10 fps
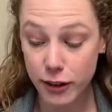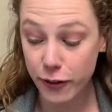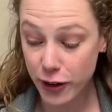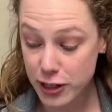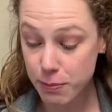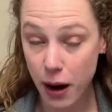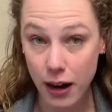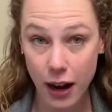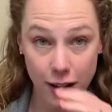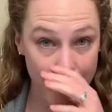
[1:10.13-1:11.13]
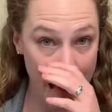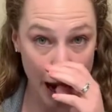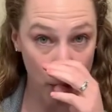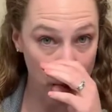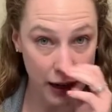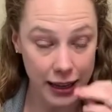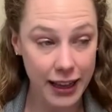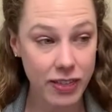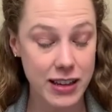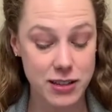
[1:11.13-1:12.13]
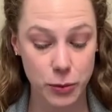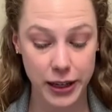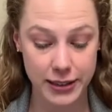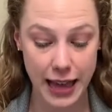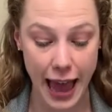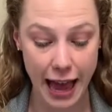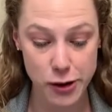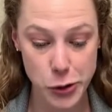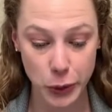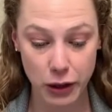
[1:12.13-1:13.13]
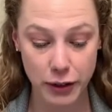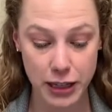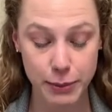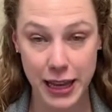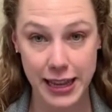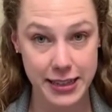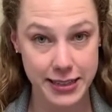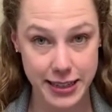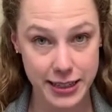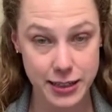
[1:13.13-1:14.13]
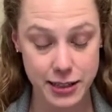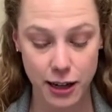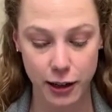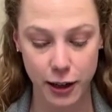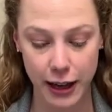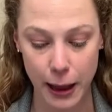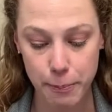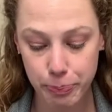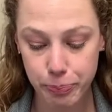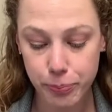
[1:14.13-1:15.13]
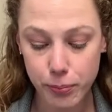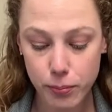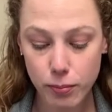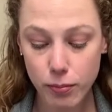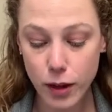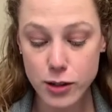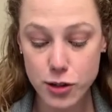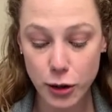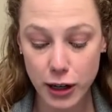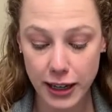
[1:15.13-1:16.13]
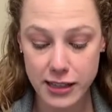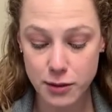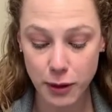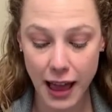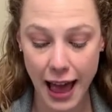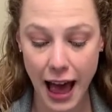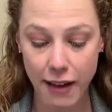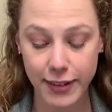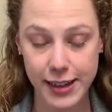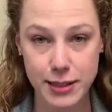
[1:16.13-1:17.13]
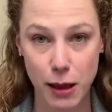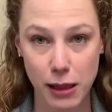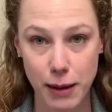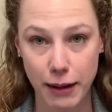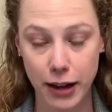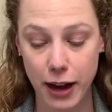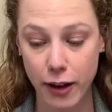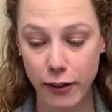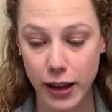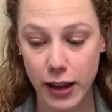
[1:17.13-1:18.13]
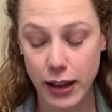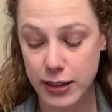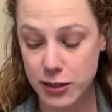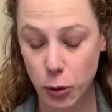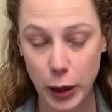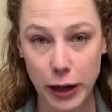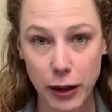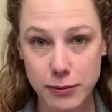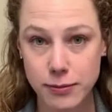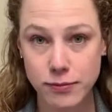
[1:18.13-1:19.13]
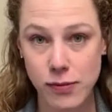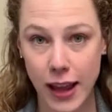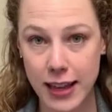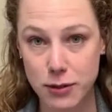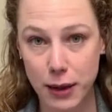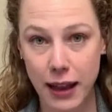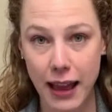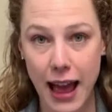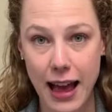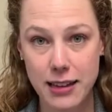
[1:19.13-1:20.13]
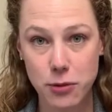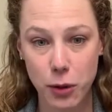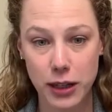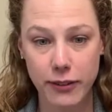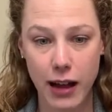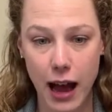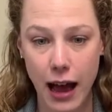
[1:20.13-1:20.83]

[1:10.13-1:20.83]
So the first part of our kit this week is actually going to be a seed starter kit. So your kits will have a small amount of soil, as well as one of